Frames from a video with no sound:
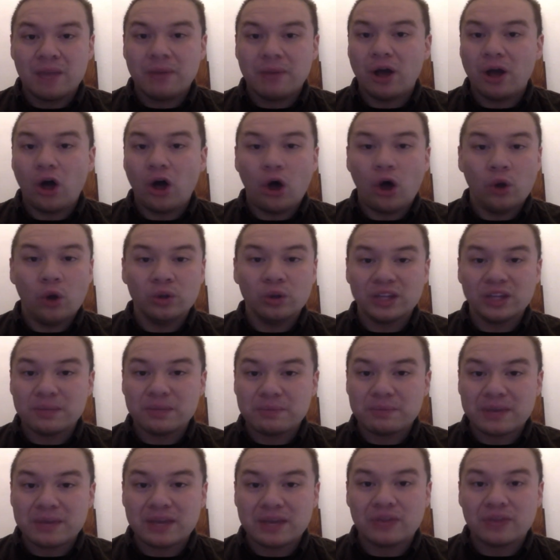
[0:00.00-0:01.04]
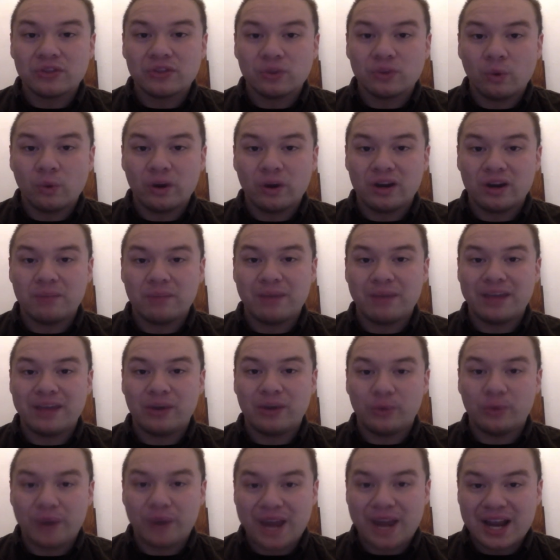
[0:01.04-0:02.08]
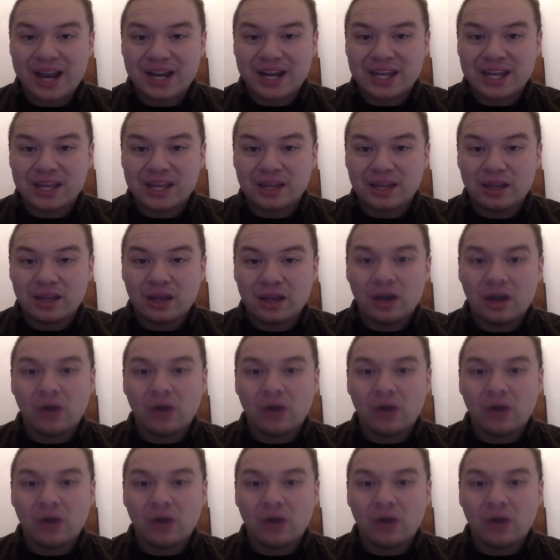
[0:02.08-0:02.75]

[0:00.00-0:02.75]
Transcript: but only being thwarted by Granny?